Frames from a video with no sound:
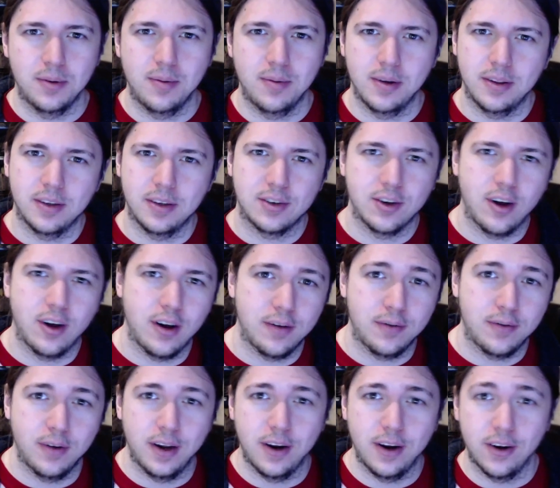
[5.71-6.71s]
about the
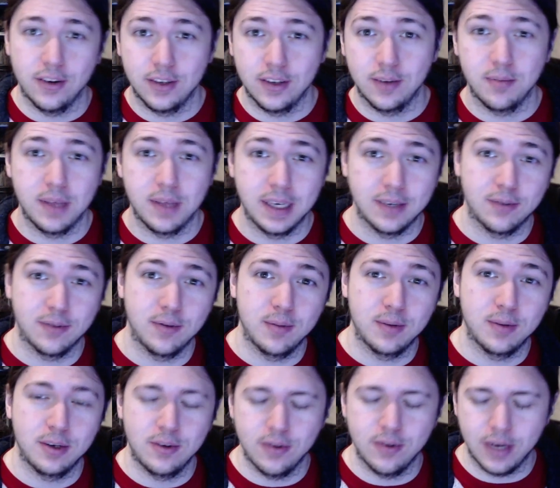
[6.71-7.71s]
software and some things we've
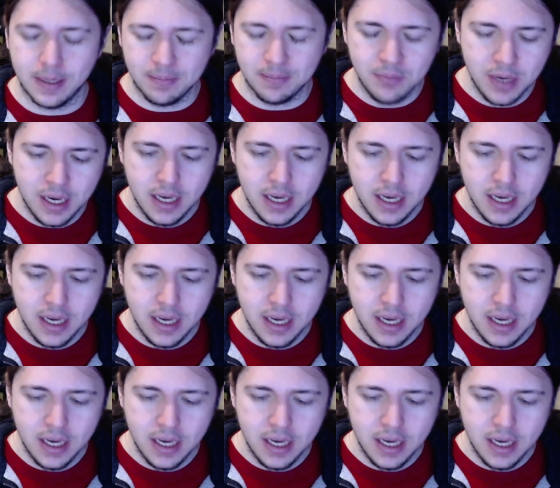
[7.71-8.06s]
been doing.